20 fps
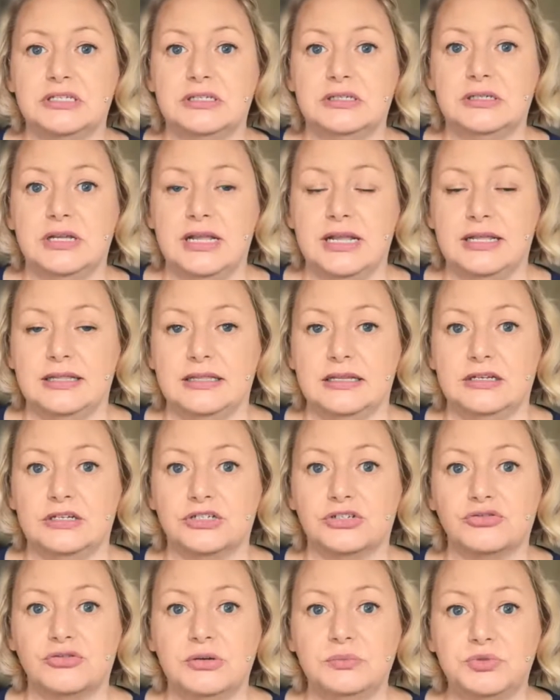in the
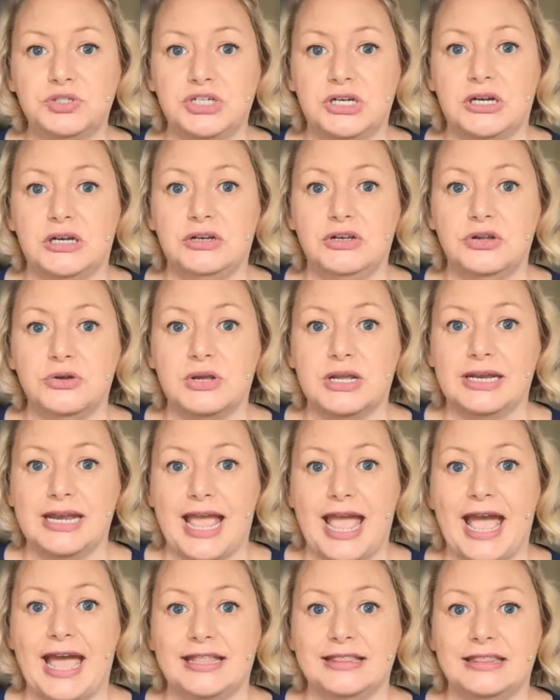description, and you can
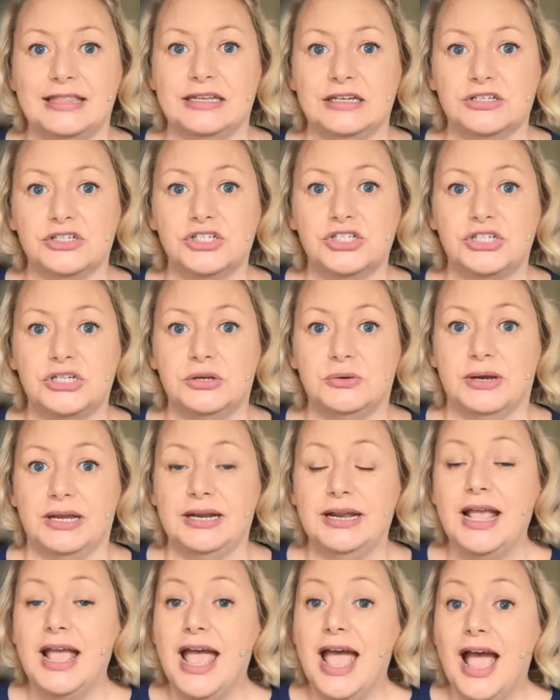add things to it.
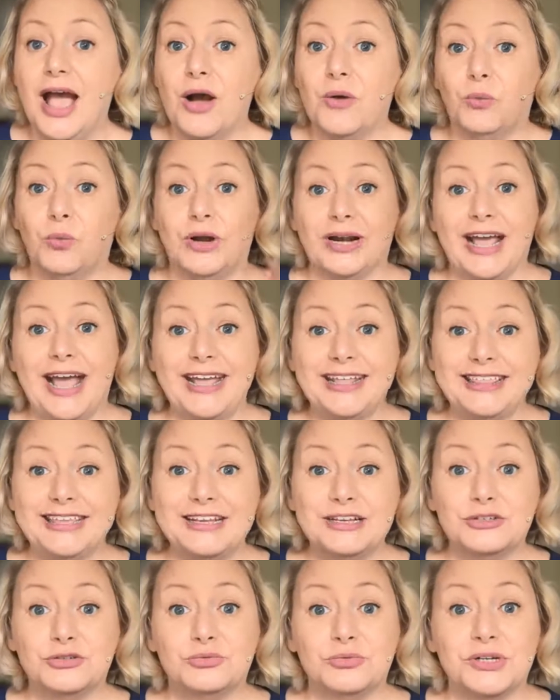What I think
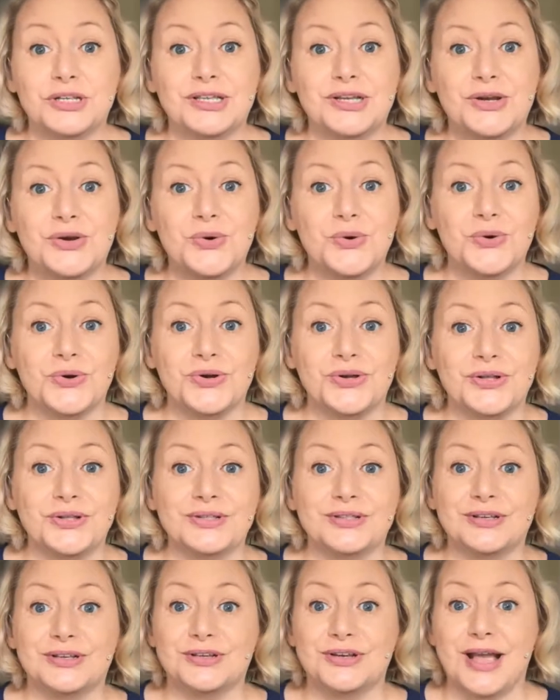is really
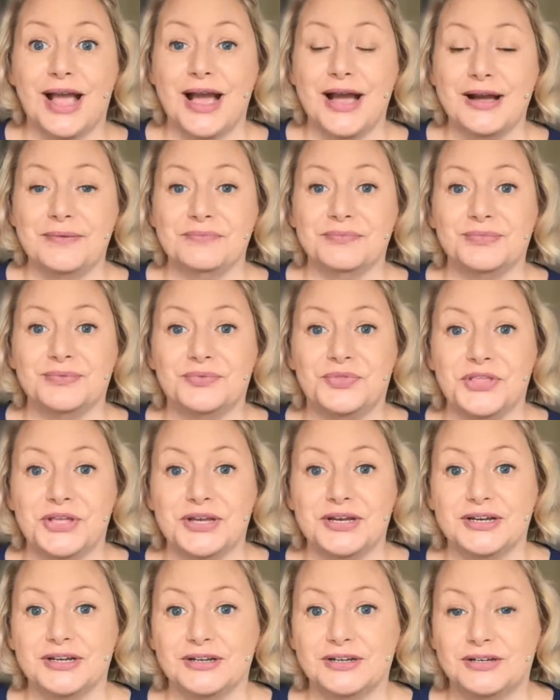cool,
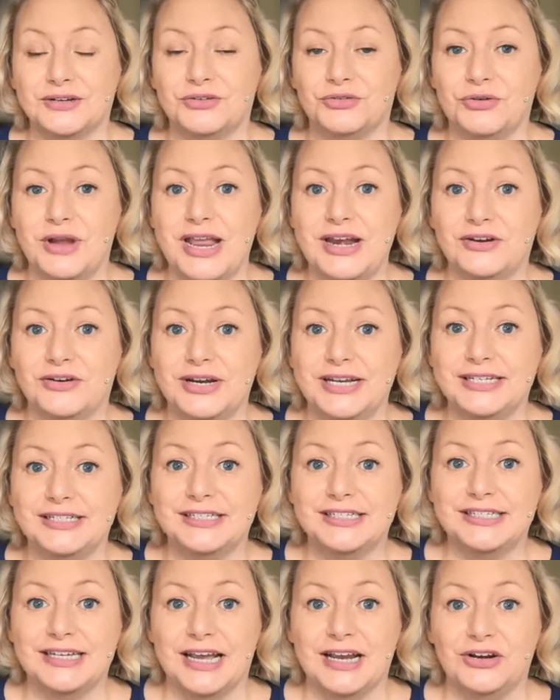the Creator
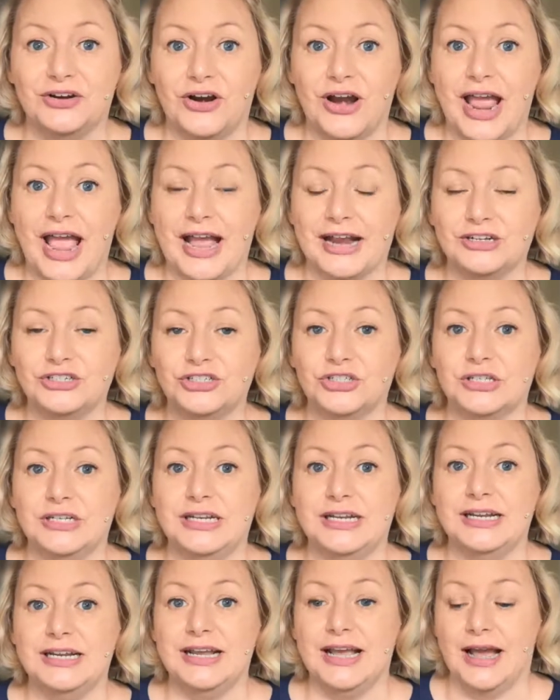Insider
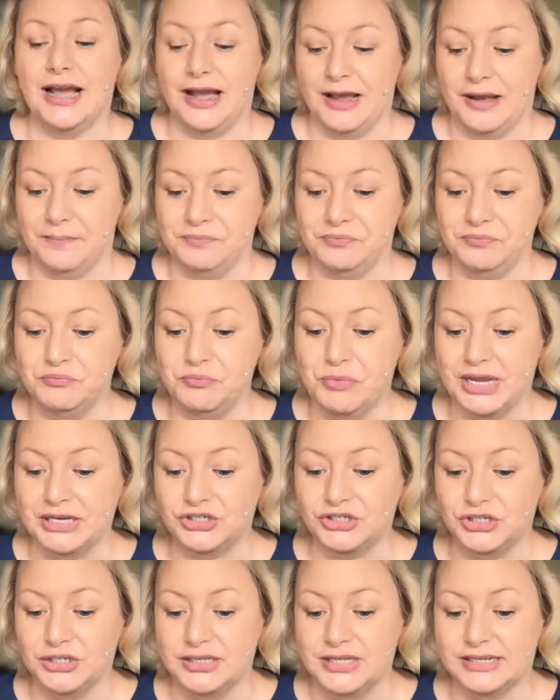actually
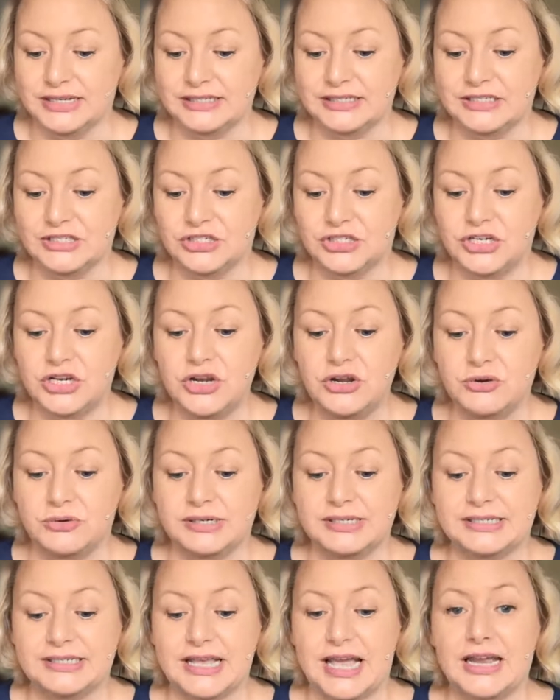mentioned this too,
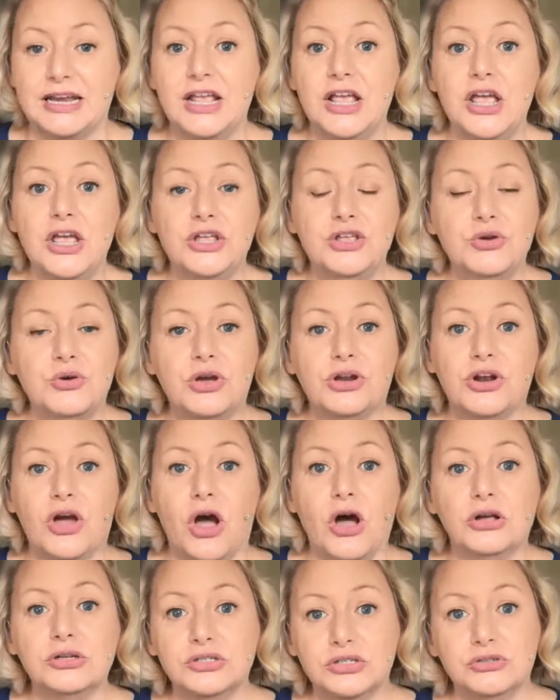is that you could
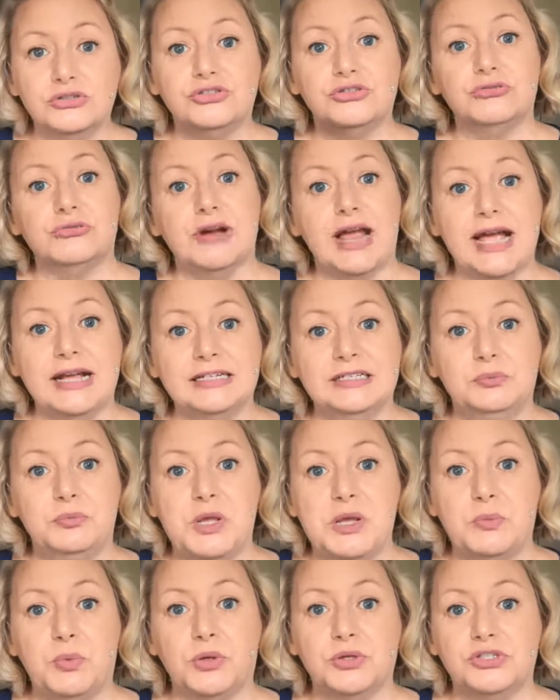also direct
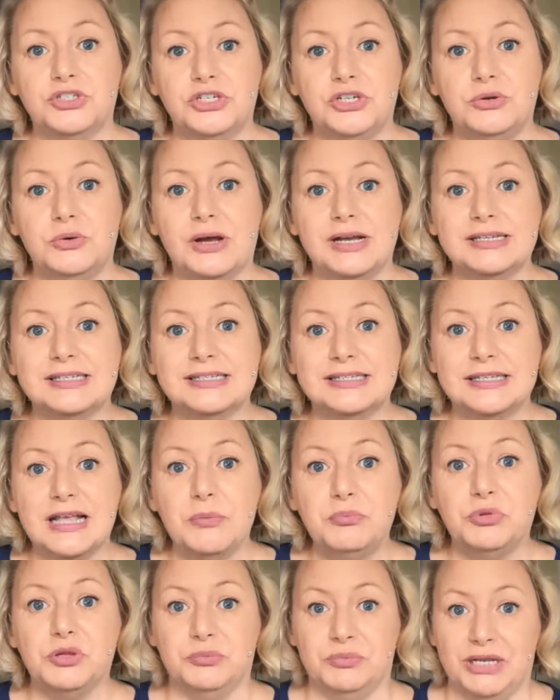people to a
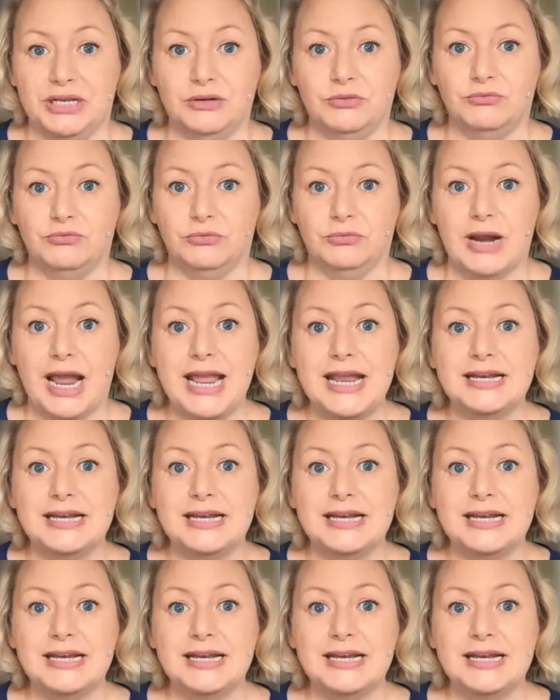supplement, right?